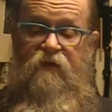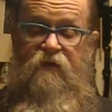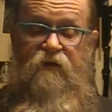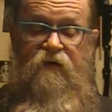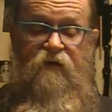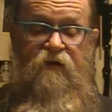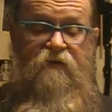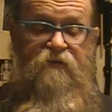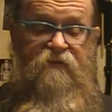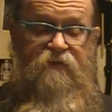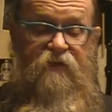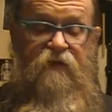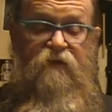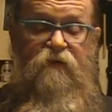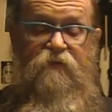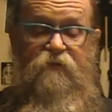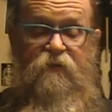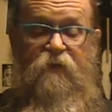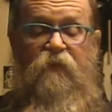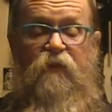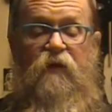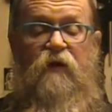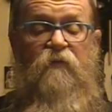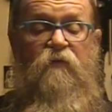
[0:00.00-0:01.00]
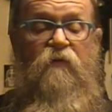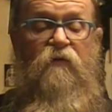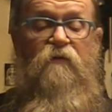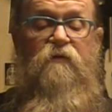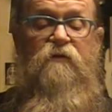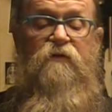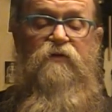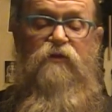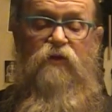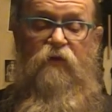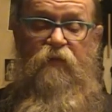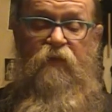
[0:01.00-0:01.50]
It deals with people
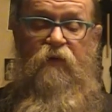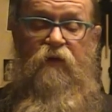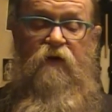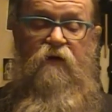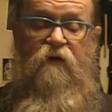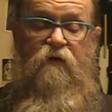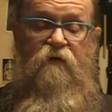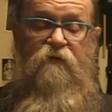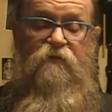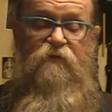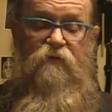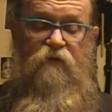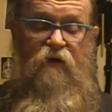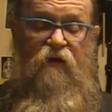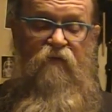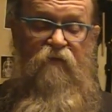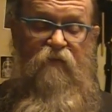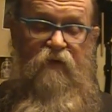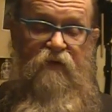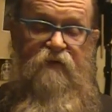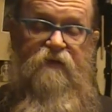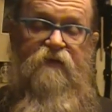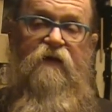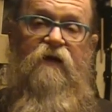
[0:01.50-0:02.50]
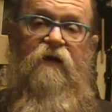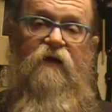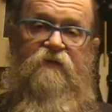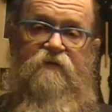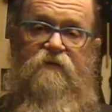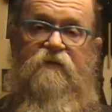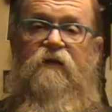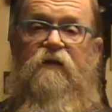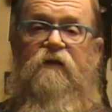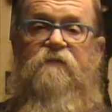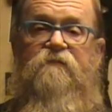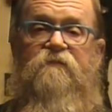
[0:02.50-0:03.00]
with superheroes who have
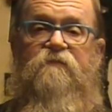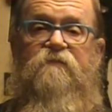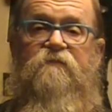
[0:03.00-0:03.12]
PTSD.